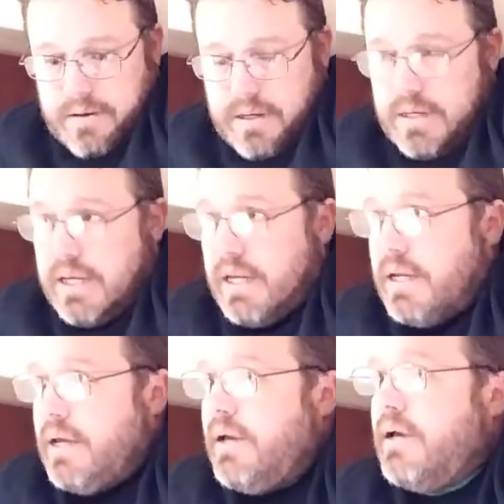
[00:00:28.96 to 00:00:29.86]
need to get
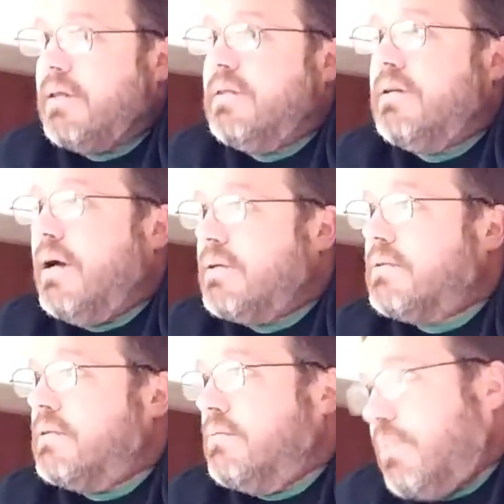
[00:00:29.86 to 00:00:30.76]
the
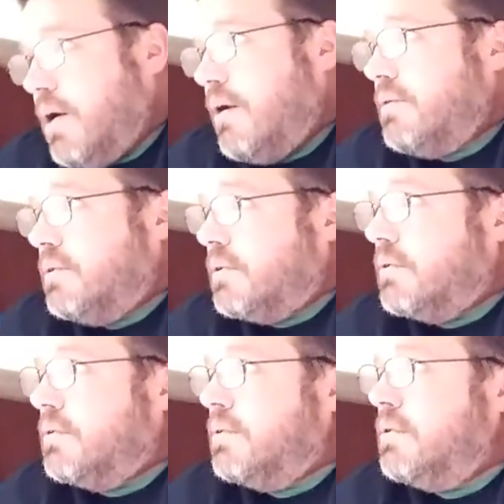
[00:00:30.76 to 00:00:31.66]
dust and the bugs and
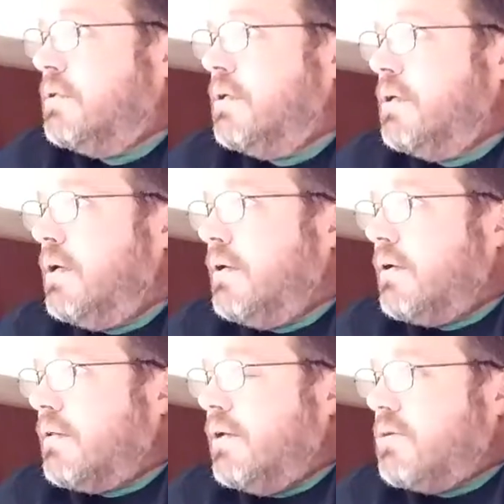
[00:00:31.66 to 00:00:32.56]

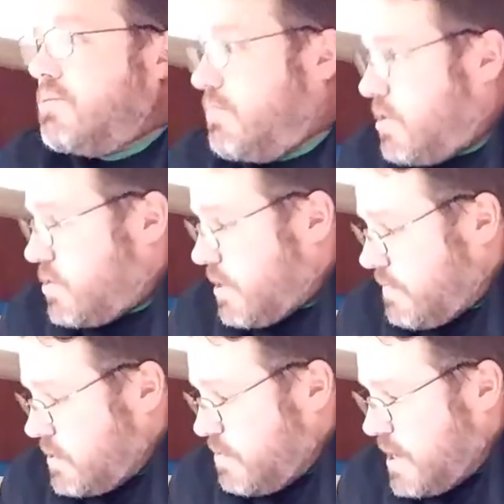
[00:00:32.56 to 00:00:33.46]
clean up some other stuff
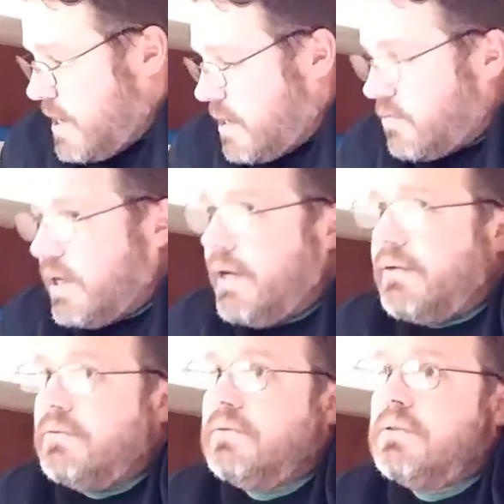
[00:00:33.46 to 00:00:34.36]
that's been hanging
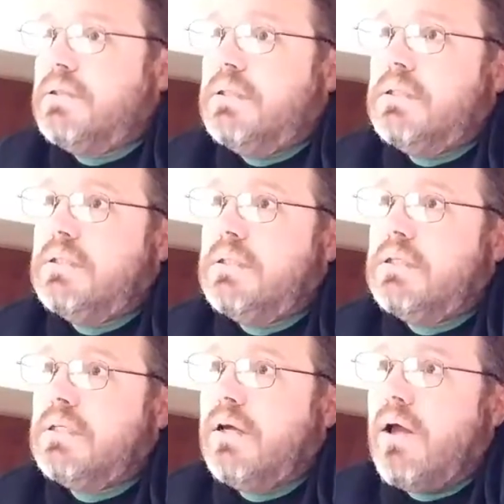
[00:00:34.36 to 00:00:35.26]
around and
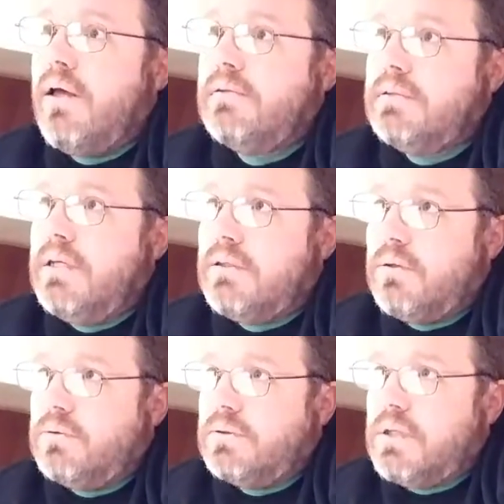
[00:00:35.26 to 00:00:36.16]
get
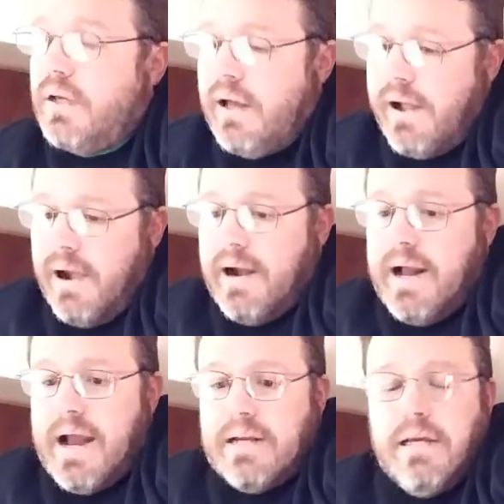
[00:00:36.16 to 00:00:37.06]
those
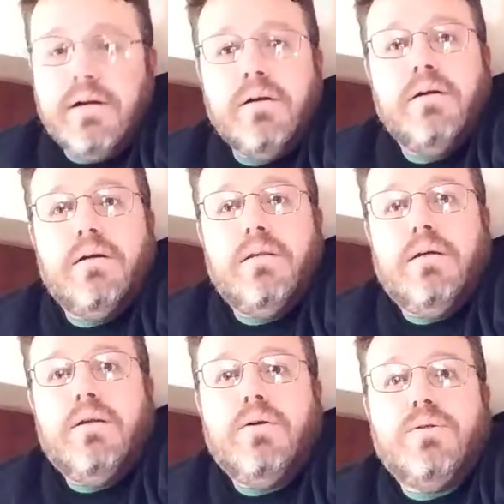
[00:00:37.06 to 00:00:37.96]
out of here, and
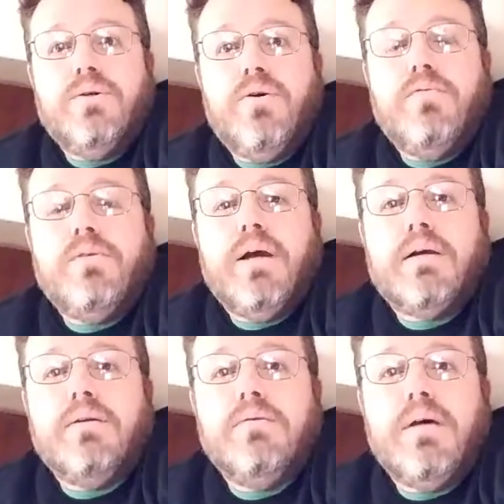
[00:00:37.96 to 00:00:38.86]
then so hopefully I
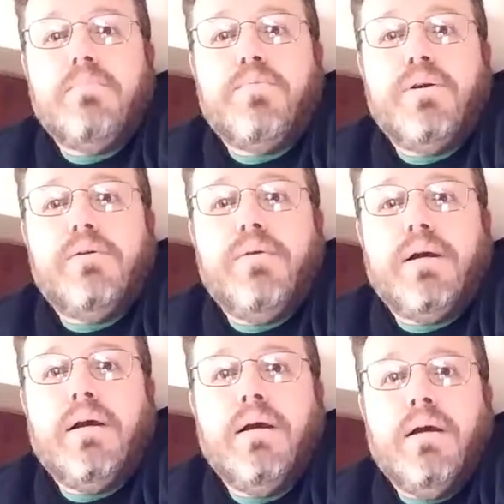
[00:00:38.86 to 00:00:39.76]
can do that pretty quick.